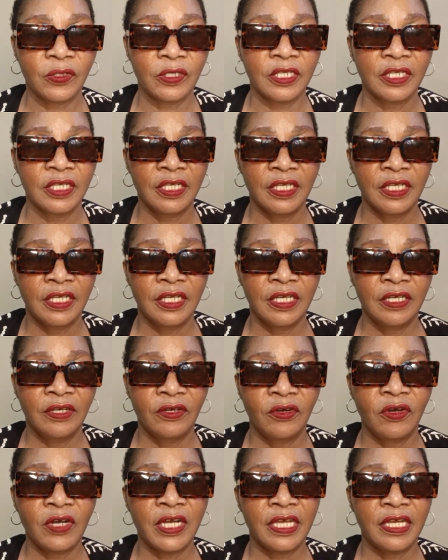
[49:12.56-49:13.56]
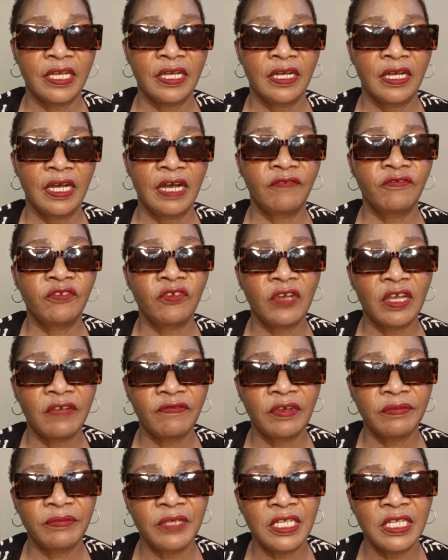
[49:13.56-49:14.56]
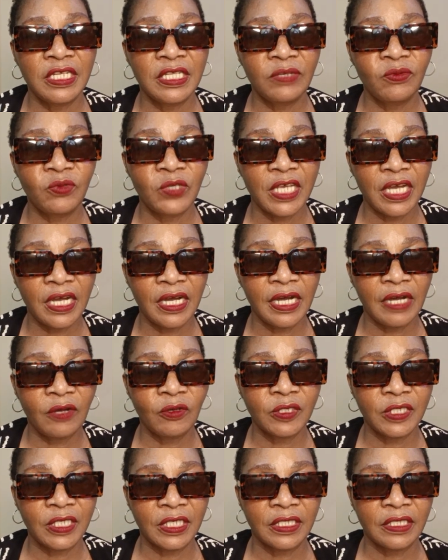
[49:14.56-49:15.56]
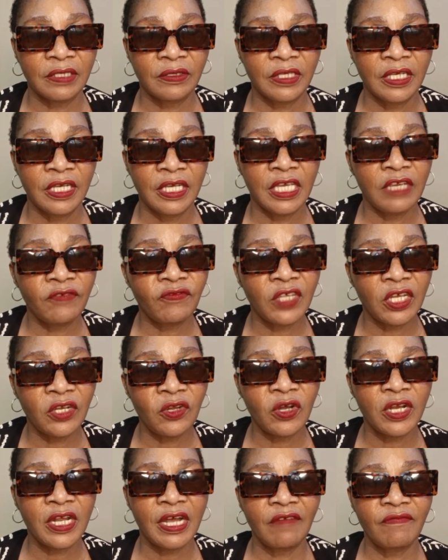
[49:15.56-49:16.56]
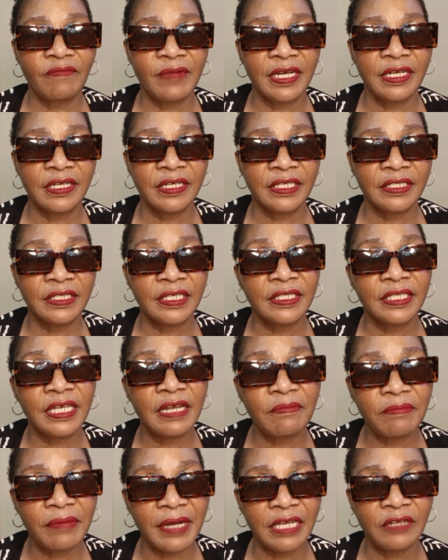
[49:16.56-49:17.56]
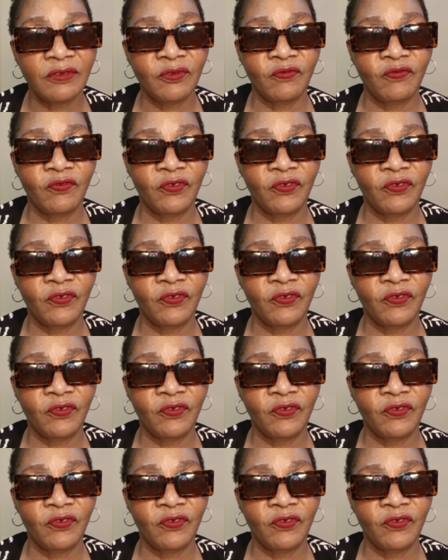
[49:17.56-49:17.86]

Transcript: Okay, have you ever been into their houses? If they don't have mattresses, then buy for them.